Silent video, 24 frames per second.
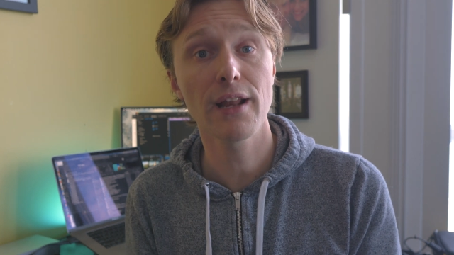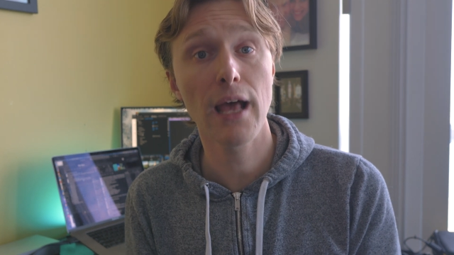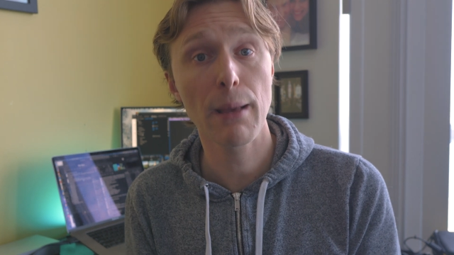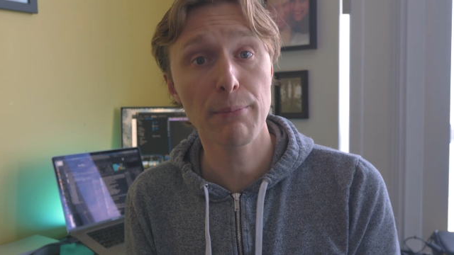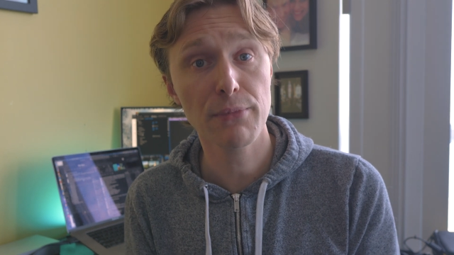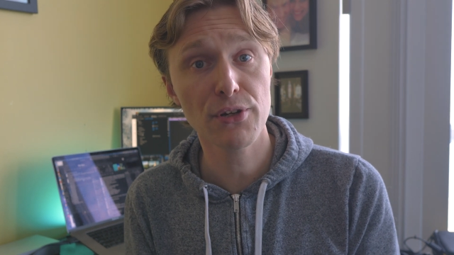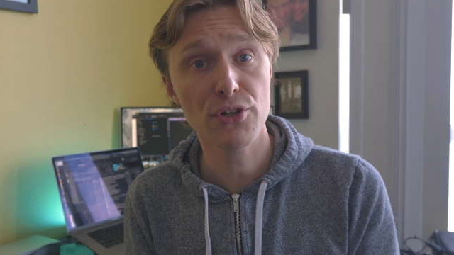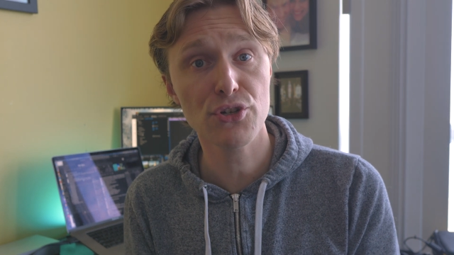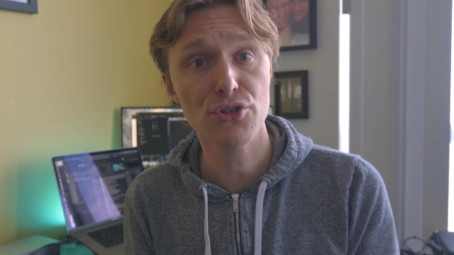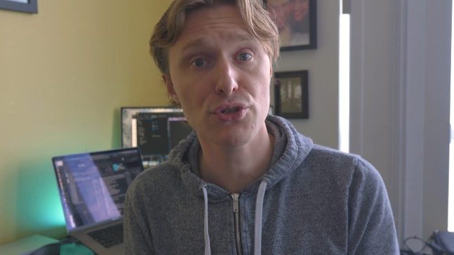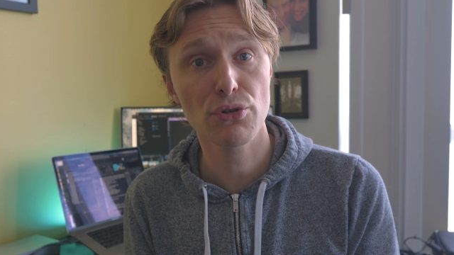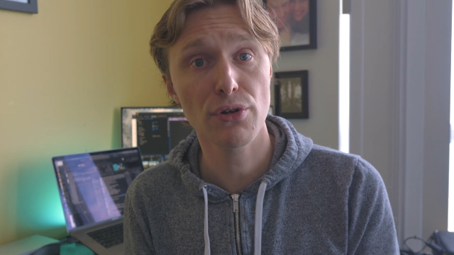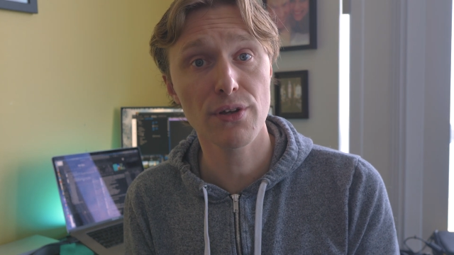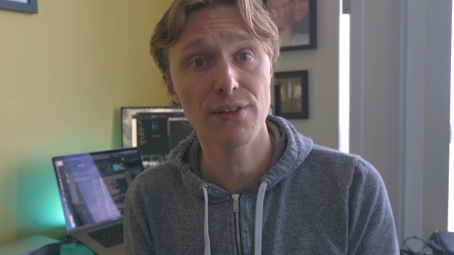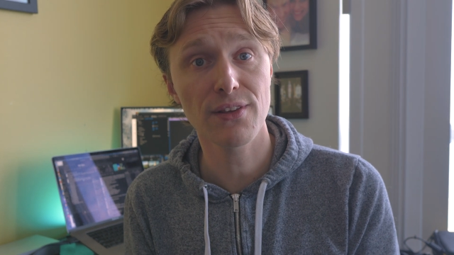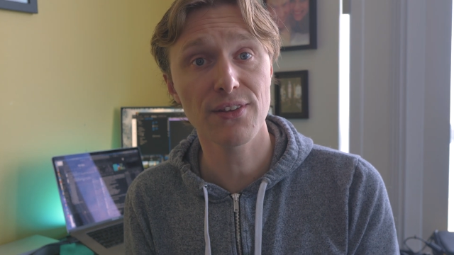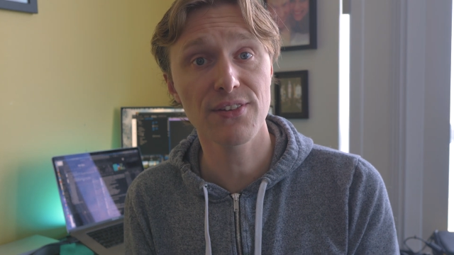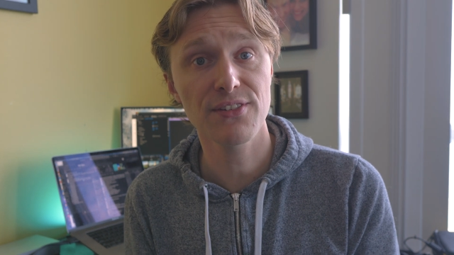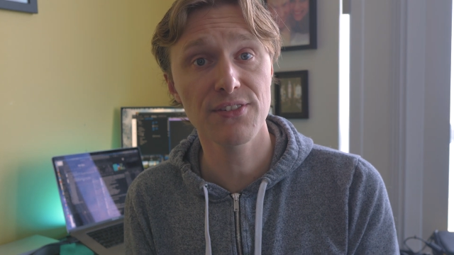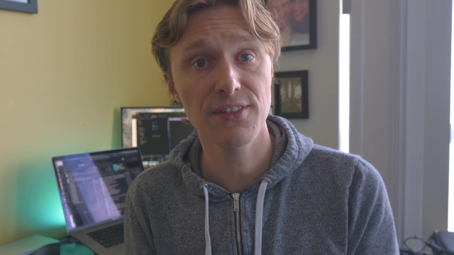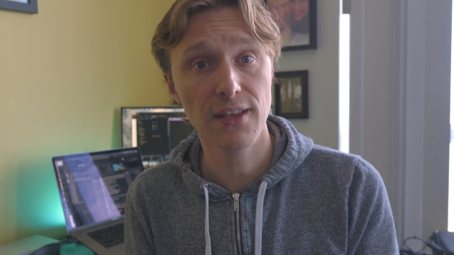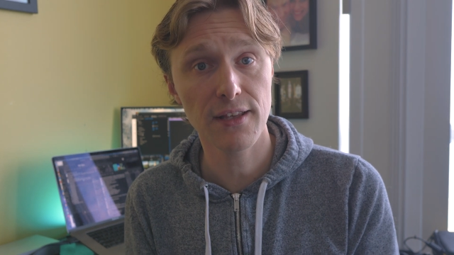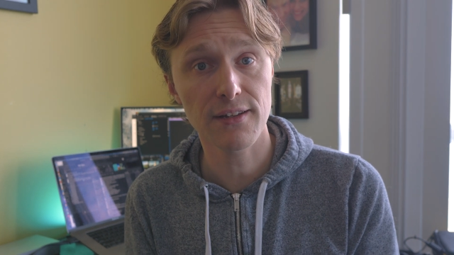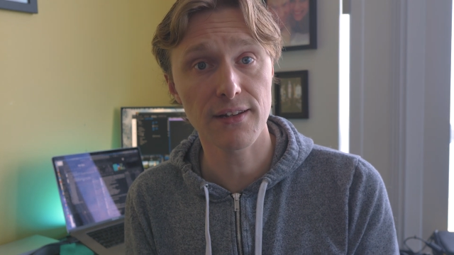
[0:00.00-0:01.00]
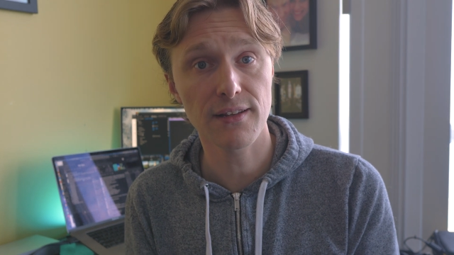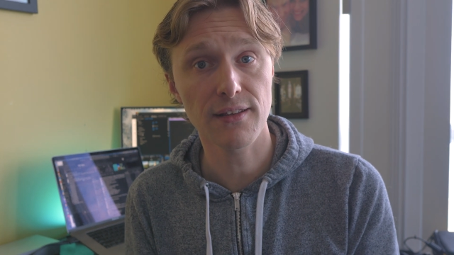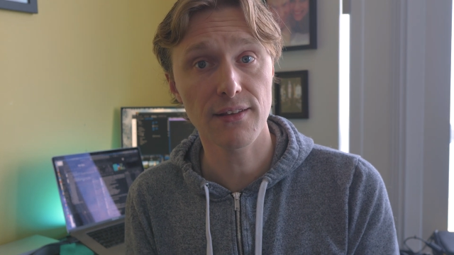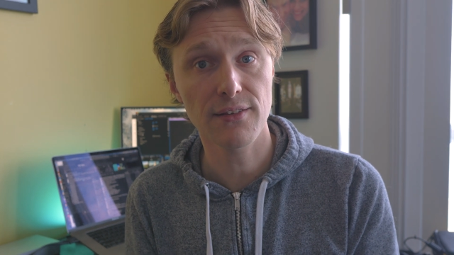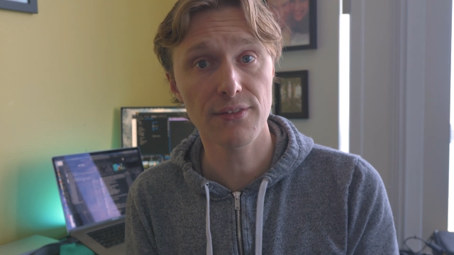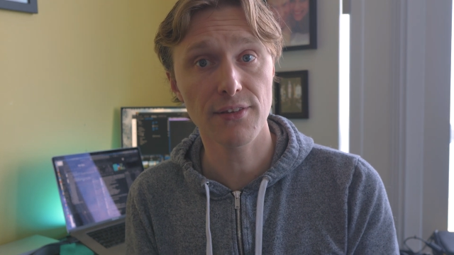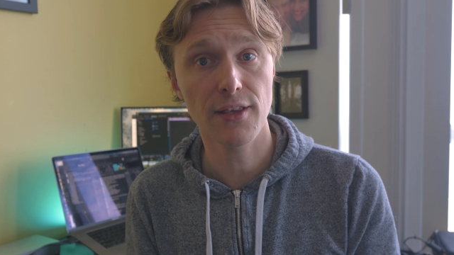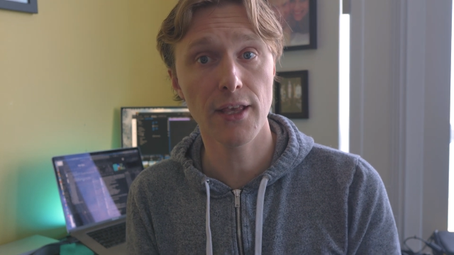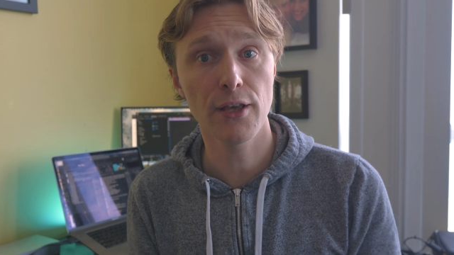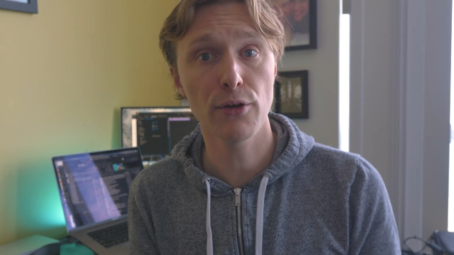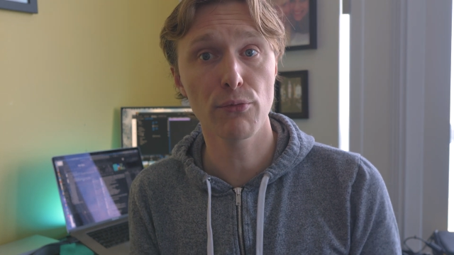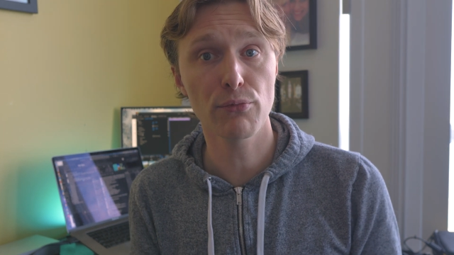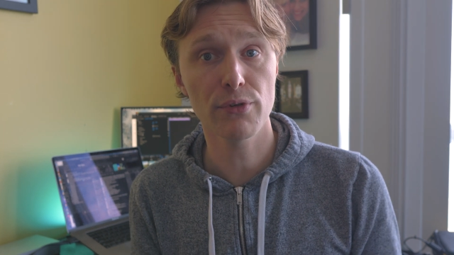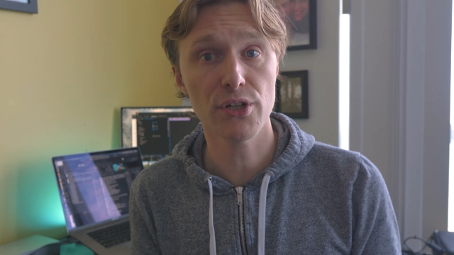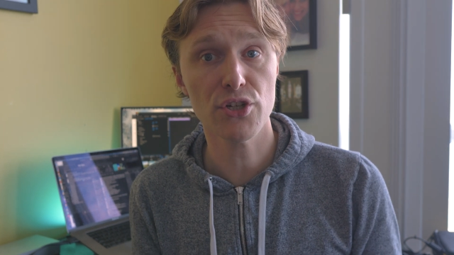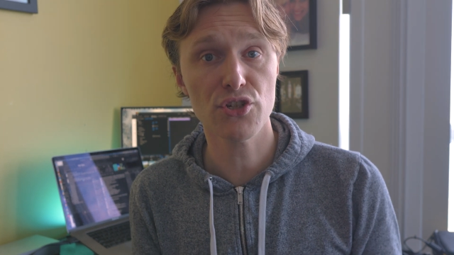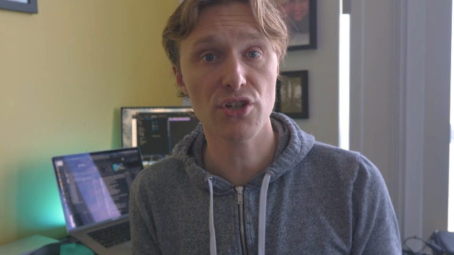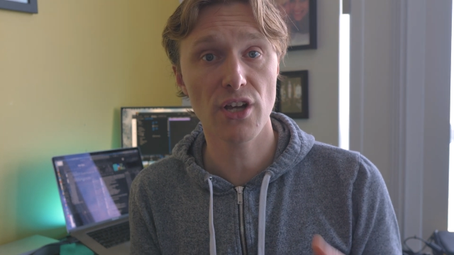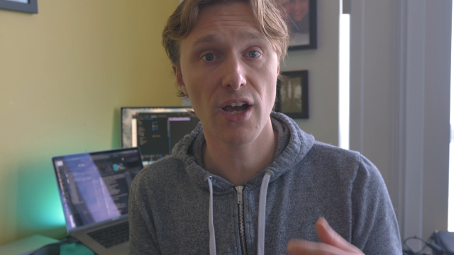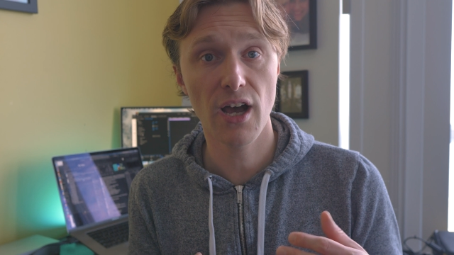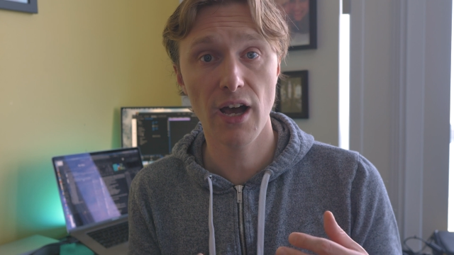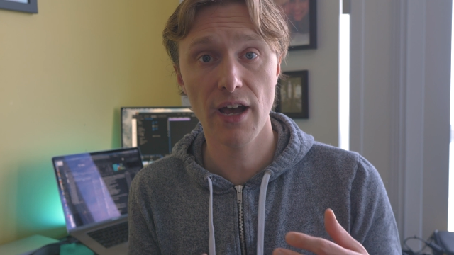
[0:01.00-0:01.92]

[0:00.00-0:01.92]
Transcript: I'm gonna show you the settings at which